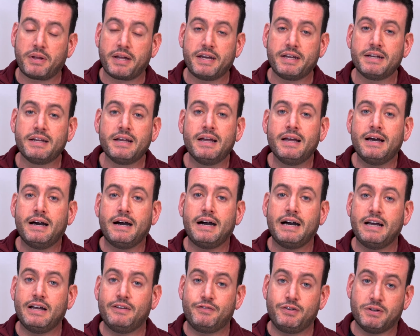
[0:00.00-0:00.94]
plate
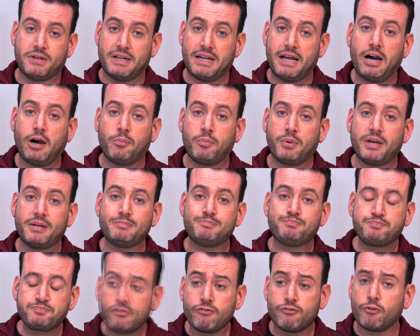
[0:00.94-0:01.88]
uh, if you can help it,
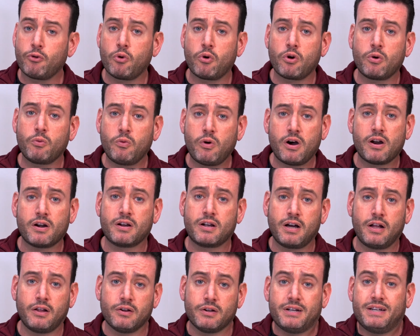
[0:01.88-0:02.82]
for
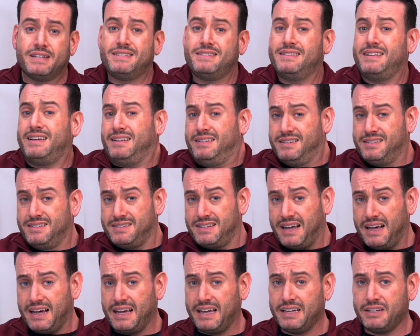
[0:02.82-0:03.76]
watercolor. It's not
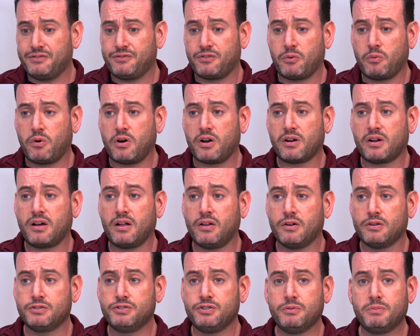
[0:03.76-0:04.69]
designed for
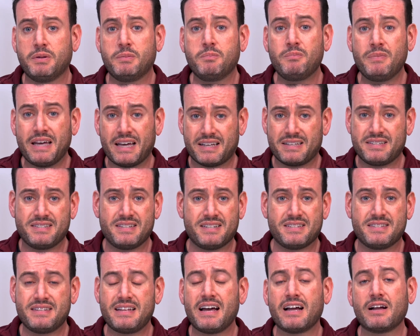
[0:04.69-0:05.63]
watercolor to be mixed.
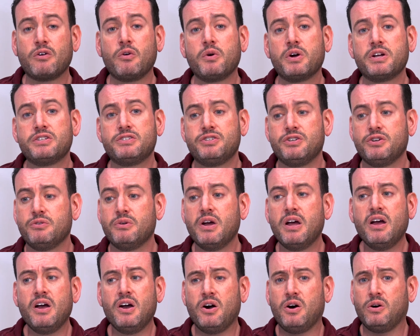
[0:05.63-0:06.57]
It's not going to
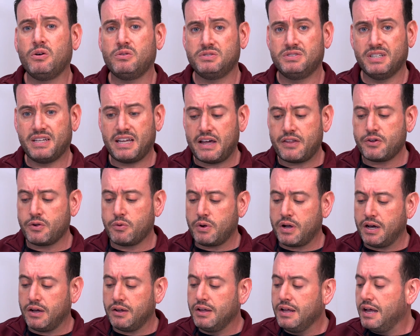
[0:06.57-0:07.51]
hold together
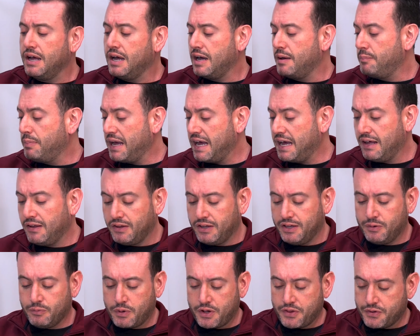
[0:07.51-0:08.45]
well. A
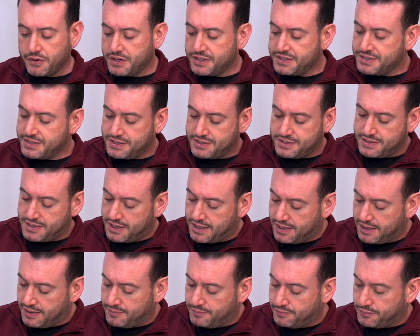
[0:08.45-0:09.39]
palette, whether it's this
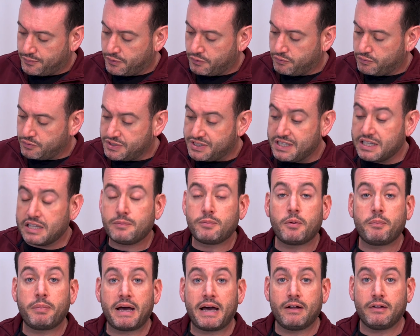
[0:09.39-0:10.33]
um,
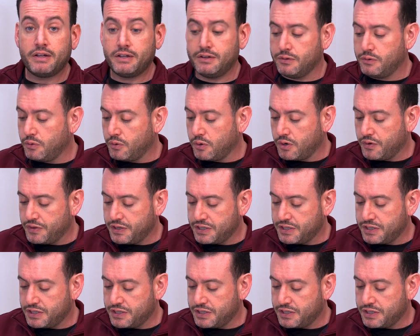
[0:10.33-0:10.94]
sealable palette or